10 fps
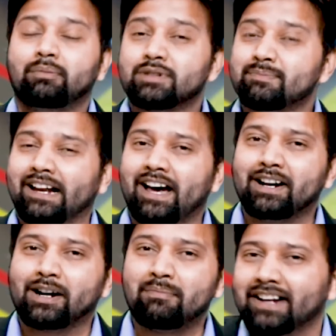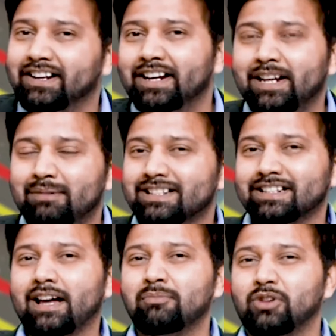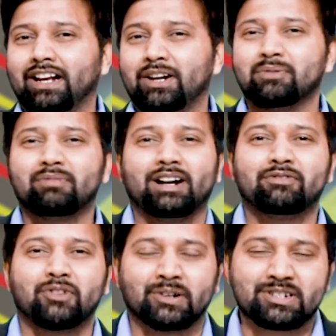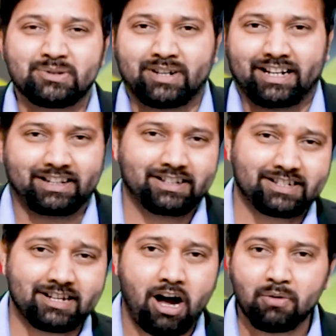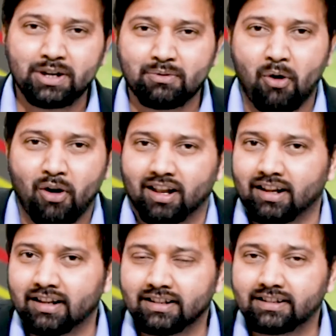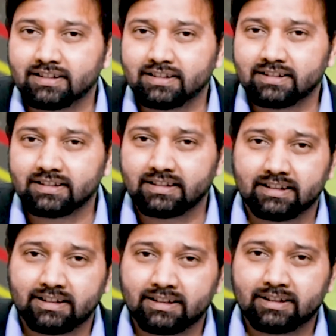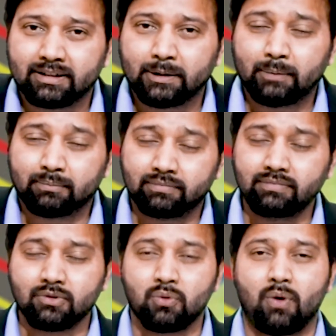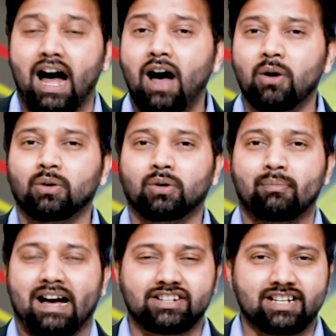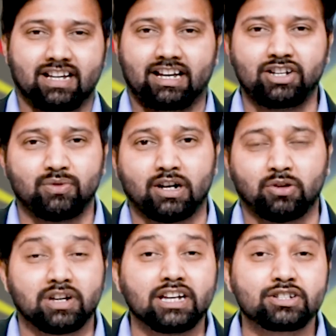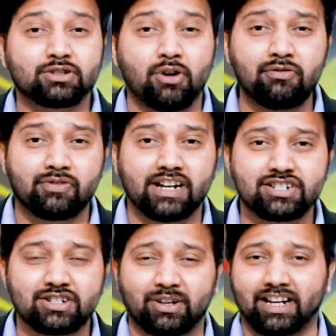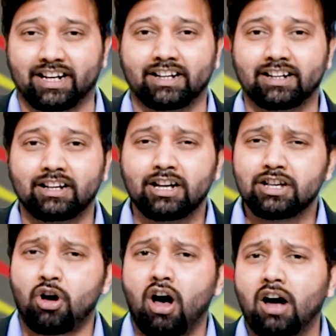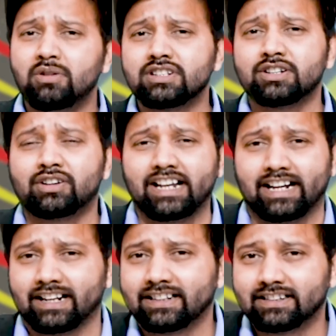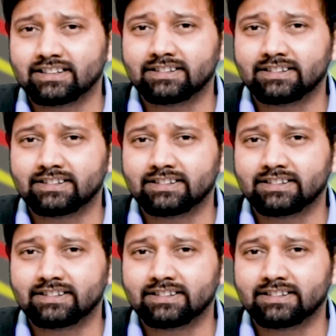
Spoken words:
Bismillahir Rahmanir Rahim. Assalamu alaikum, grade 4 students. How are you all? Wow, mashallah, you are looking so fresh today. So how is your day?